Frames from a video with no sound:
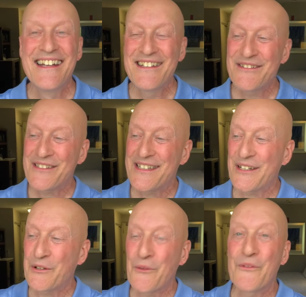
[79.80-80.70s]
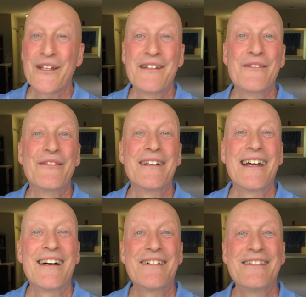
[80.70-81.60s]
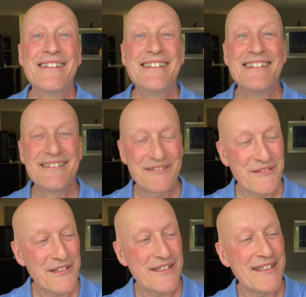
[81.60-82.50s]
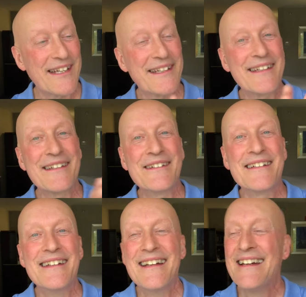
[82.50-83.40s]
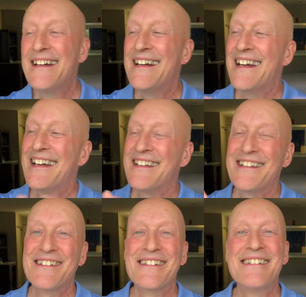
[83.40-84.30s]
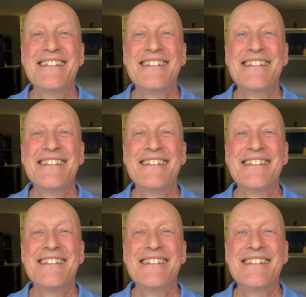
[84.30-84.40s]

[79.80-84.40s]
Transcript: we'll set it over here for now. We'll just set it here and here.